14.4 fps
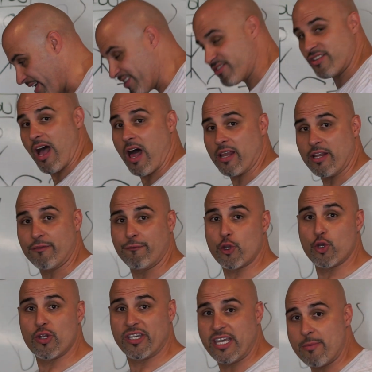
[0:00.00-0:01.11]
and solid for
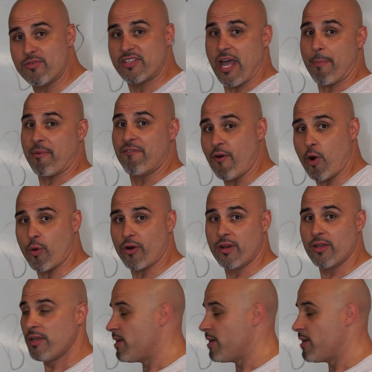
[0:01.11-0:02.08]
you to keep stepping forward.